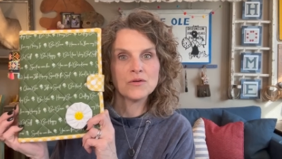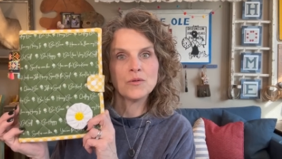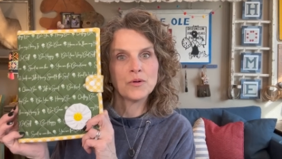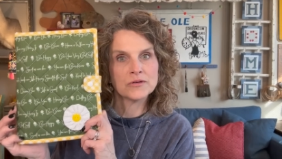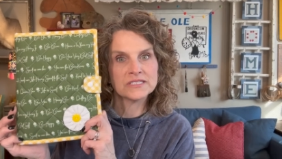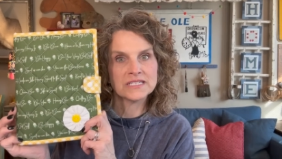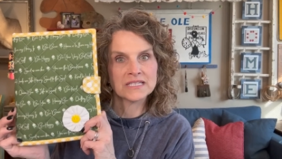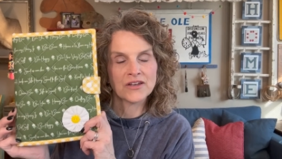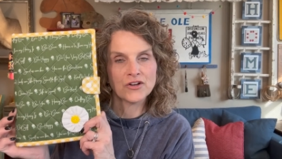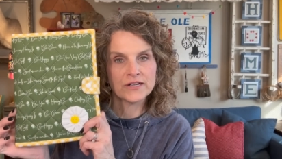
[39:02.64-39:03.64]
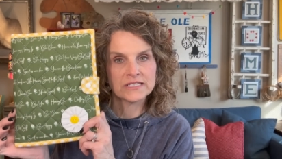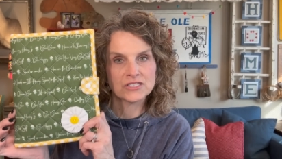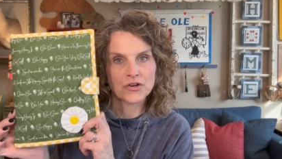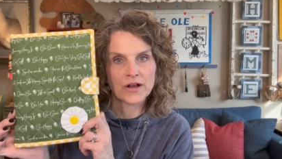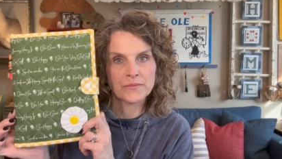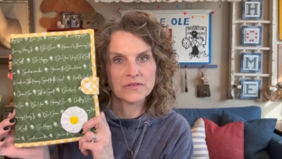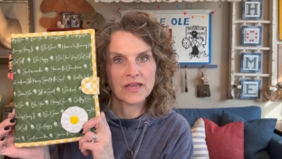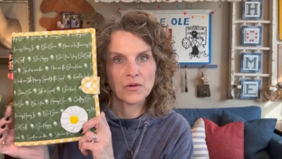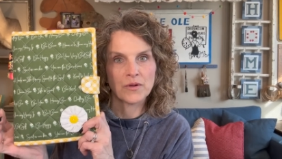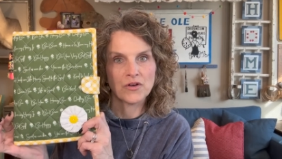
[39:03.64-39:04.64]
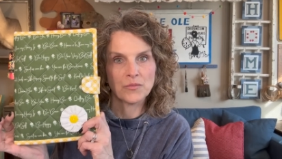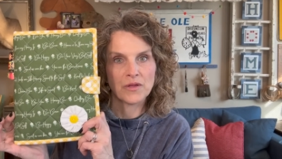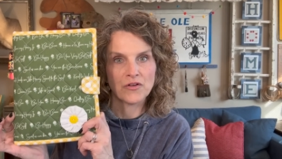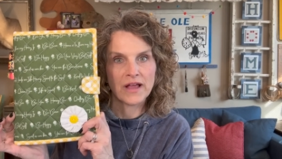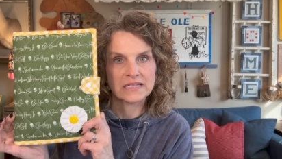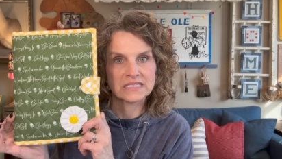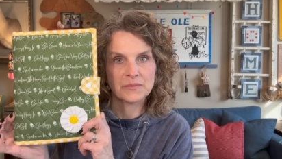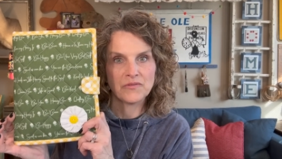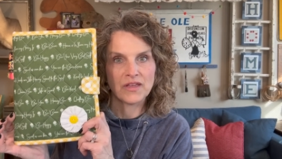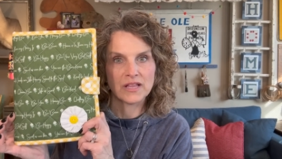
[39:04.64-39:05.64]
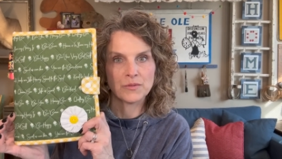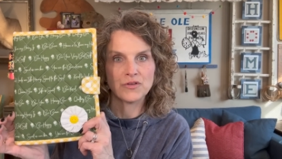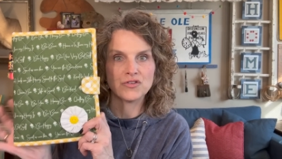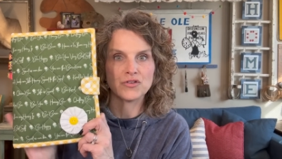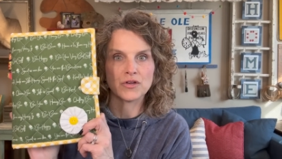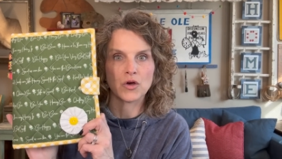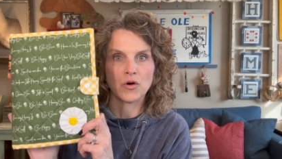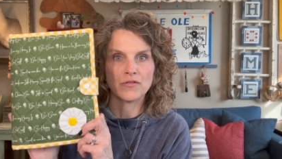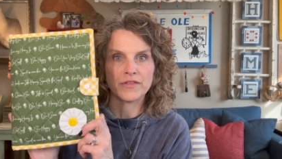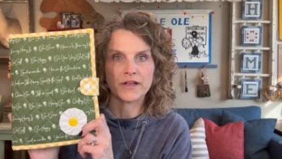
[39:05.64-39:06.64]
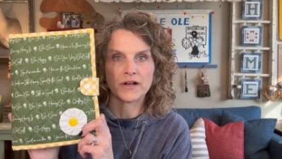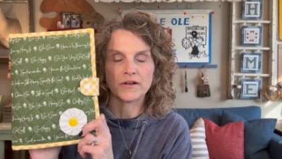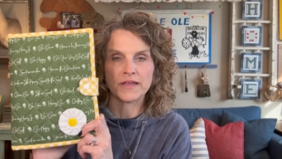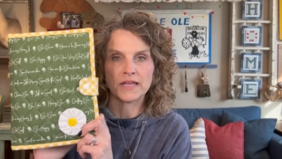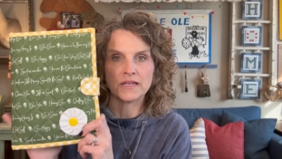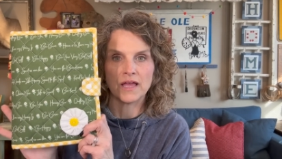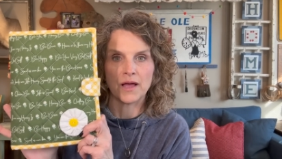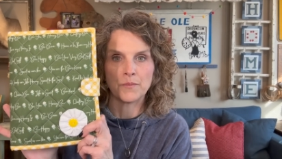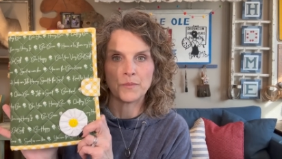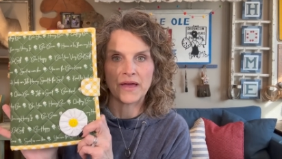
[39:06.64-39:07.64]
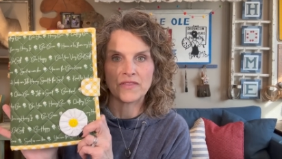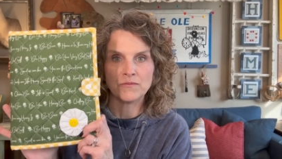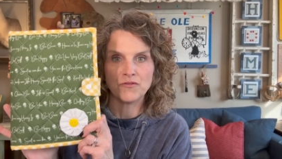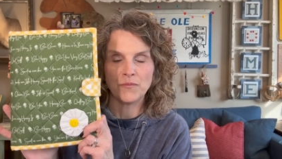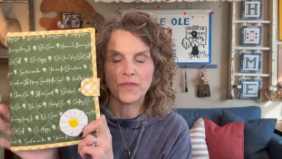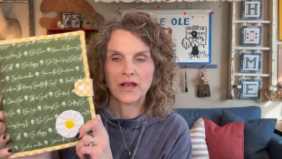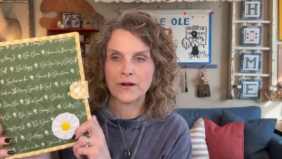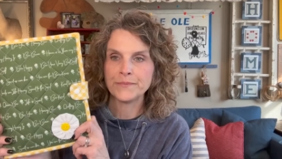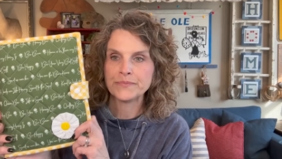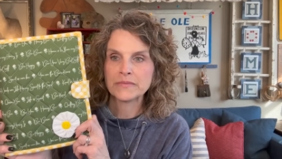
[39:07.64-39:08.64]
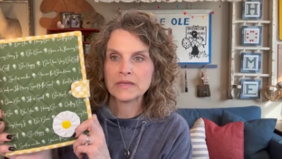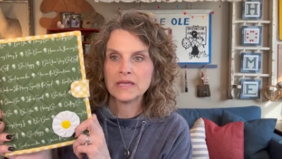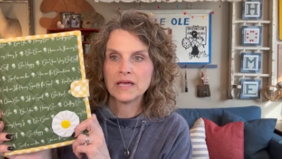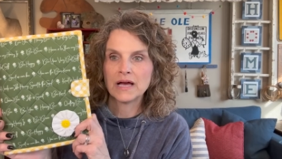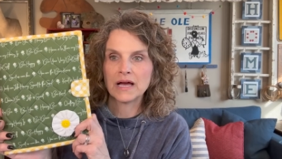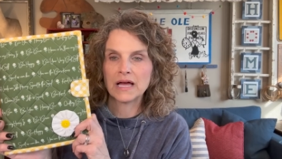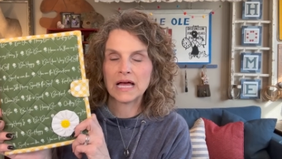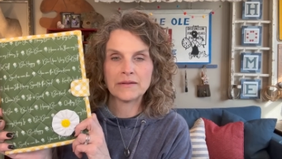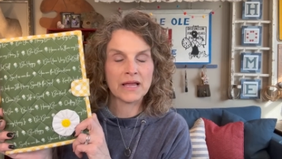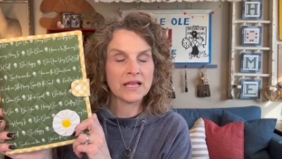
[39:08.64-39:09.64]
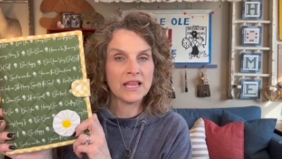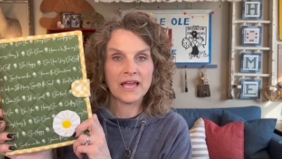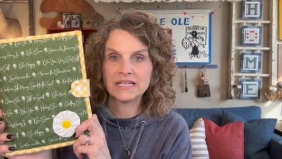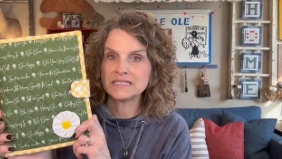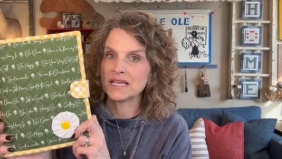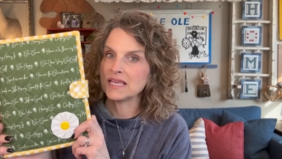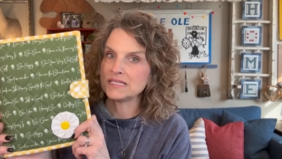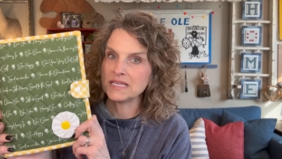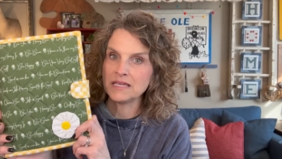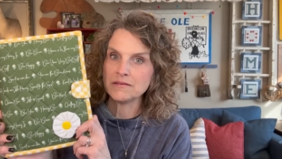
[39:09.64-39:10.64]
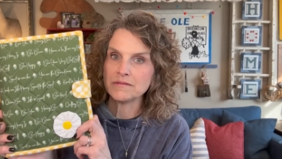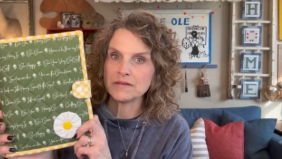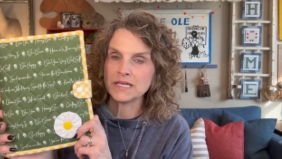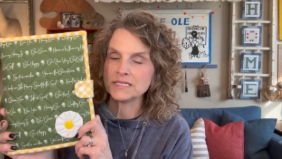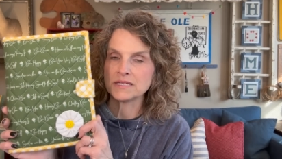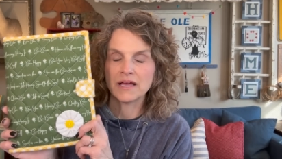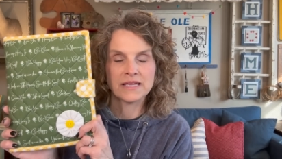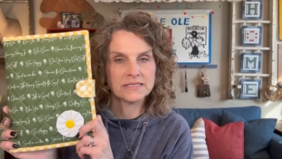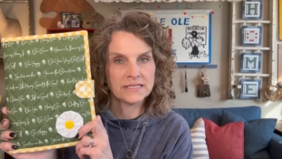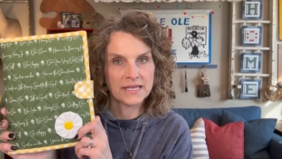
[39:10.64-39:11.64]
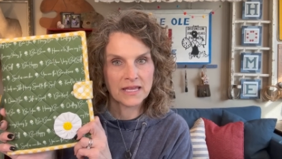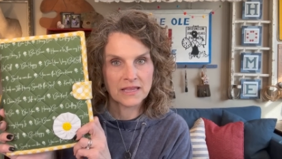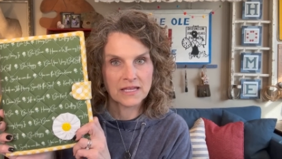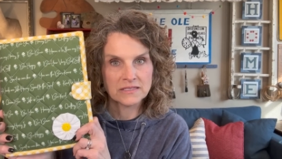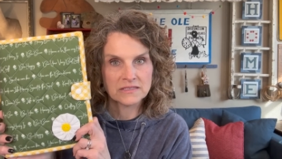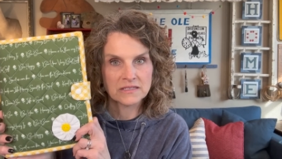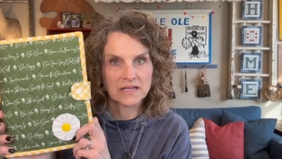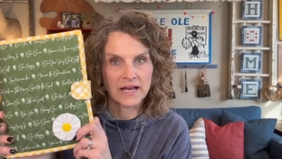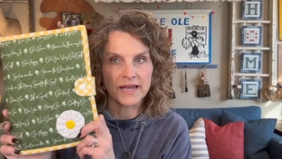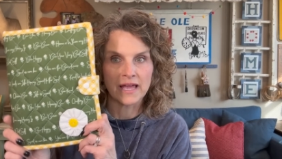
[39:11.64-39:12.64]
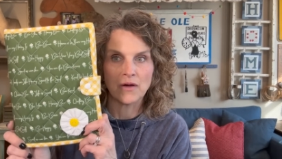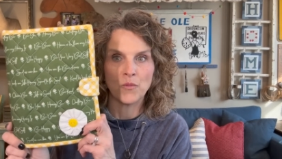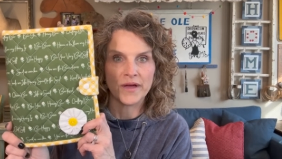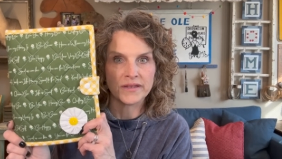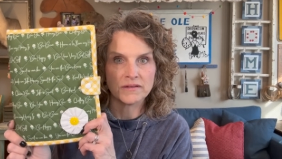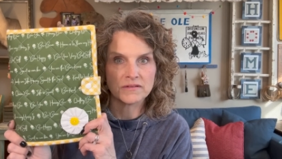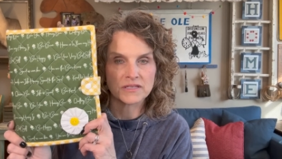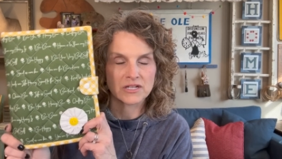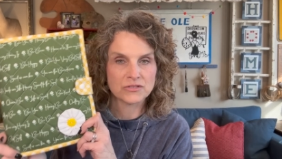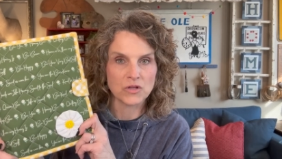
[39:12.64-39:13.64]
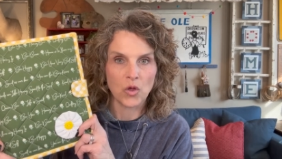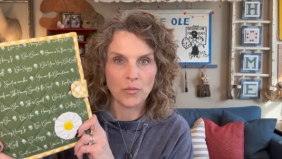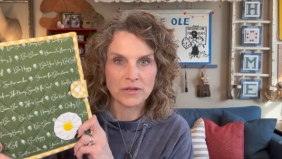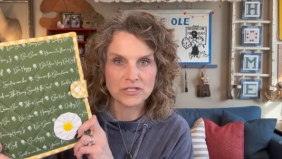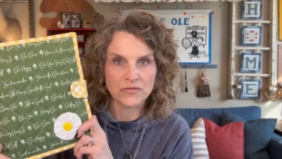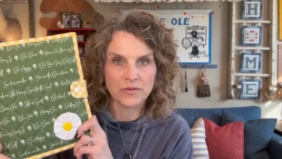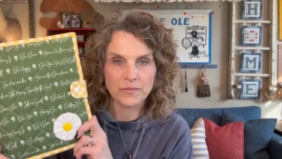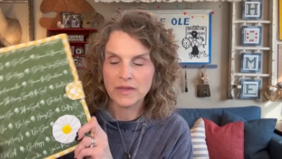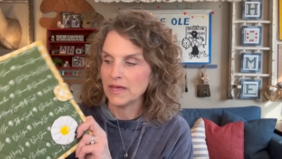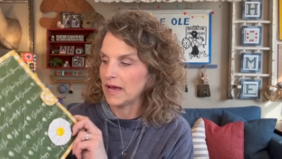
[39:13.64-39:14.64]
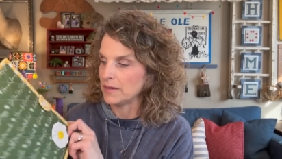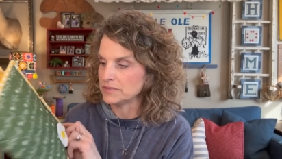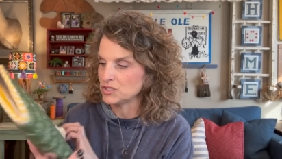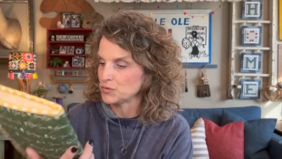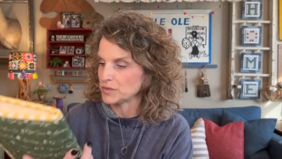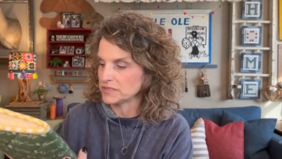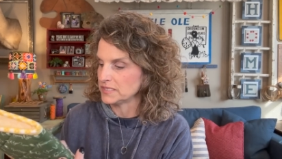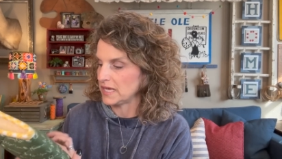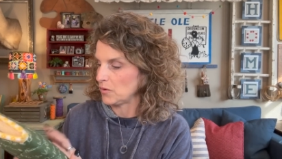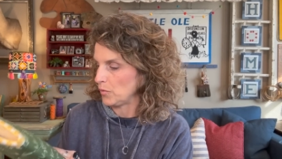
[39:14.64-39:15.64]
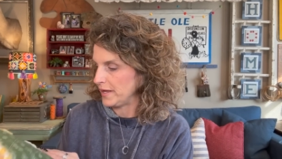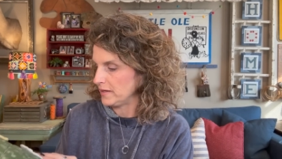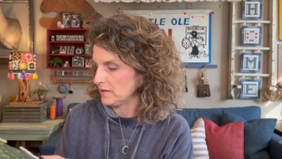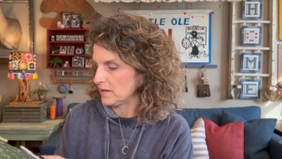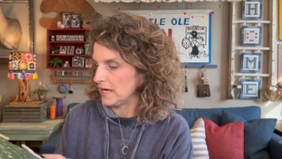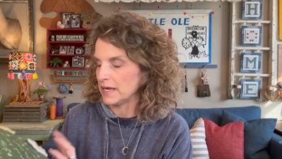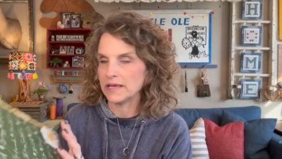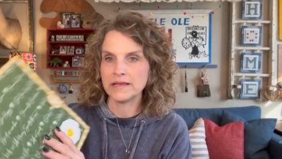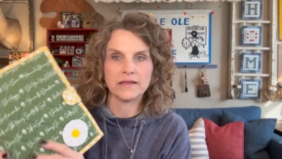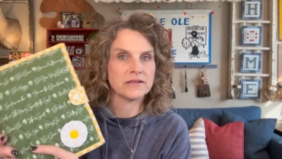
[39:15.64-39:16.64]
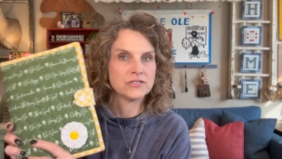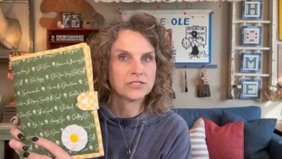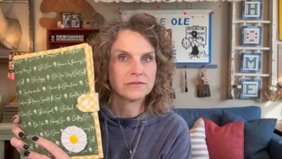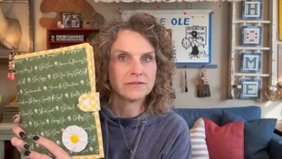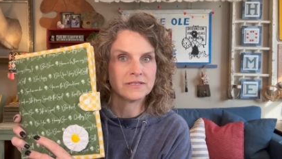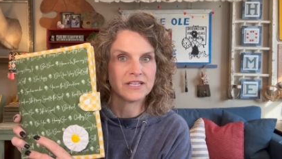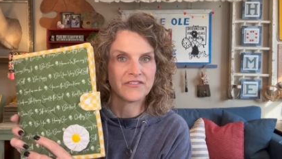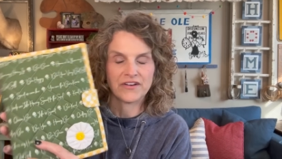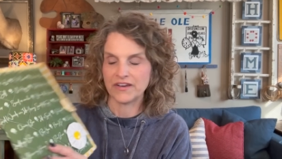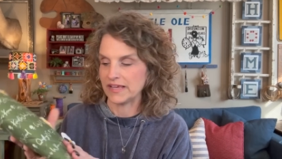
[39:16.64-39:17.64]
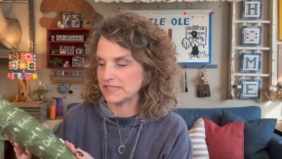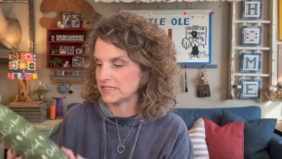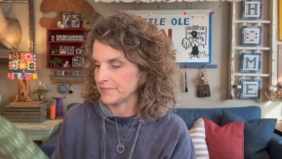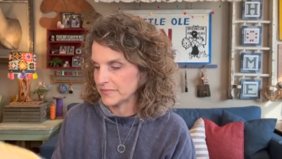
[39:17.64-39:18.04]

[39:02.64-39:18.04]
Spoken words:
will post these on her Instagram site when her mother has them available, so you can go over there and buy them from there. I'm not going to lie, it's not easy. It's not easy to get these. I got one. There's a whole bunch of them. I was thrilled to get one. They're very nice.